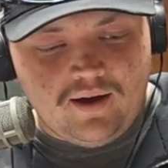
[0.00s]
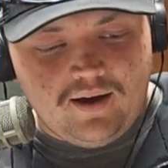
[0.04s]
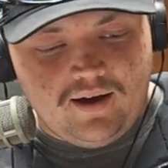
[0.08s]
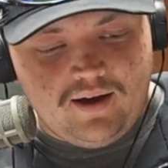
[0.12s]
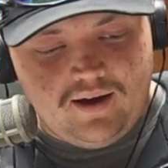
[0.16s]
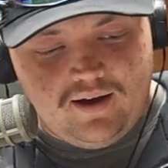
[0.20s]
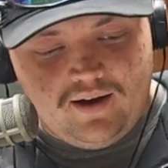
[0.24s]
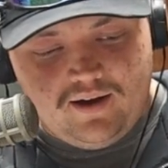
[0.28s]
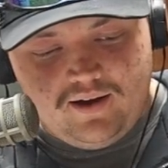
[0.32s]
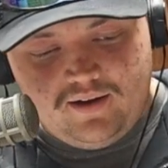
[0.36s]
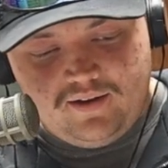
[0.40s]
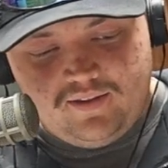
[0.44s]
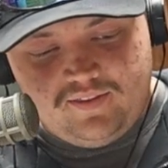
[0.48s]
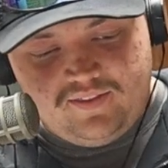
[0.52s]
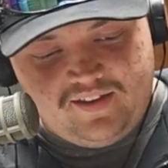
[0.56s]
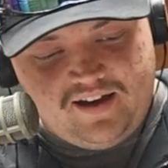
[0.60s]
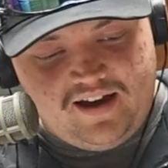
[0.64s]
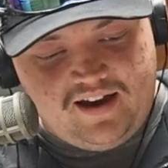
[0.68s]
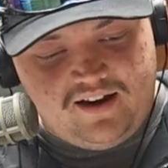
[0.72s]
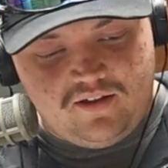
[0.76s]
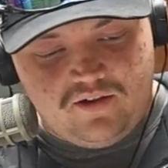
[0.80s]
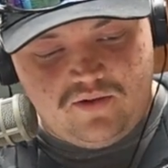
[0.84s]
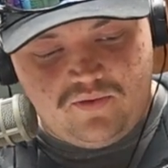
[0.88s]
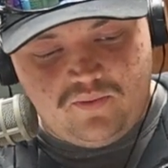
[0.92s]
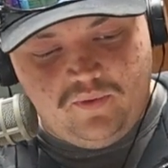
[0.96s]

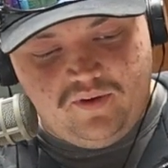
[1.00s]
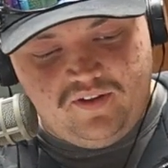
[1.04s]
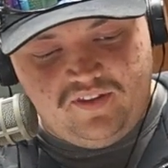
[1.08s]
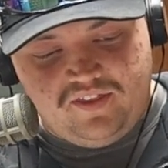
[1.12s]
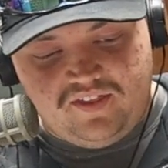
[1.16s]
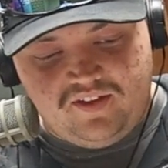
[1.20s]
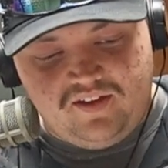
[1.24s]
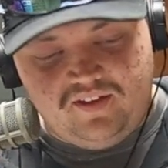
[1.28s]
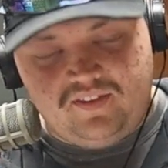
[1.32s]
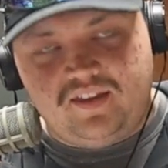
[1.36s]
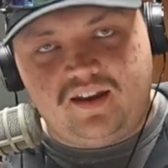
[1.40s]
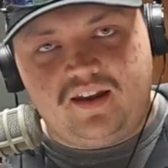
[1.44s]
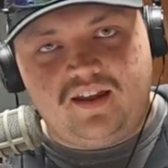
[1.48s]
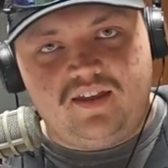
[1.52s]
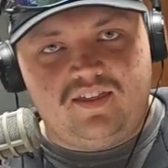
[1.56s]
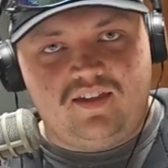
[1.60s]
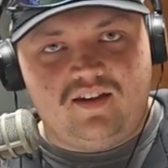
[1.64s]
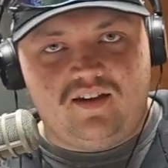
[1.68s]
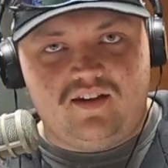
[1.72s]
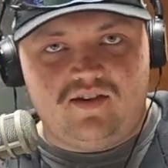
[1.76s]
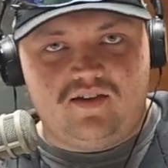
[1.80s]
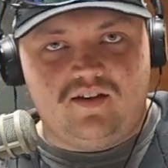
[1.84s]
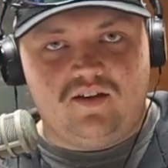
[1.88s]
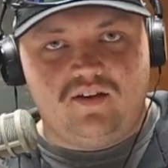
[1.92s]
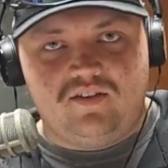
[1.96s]
that is one thing that I
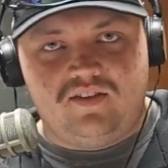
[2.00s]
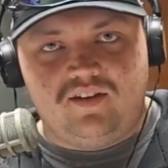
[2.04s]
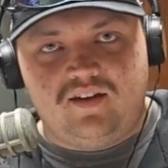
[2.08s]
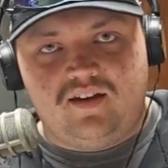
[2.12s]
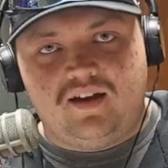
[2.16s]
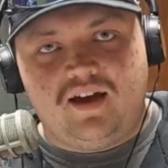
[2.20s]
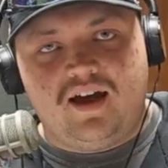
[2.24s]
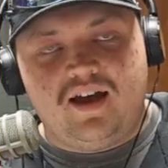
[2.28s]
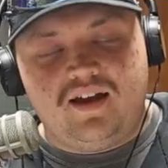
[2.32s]
think is a good thing.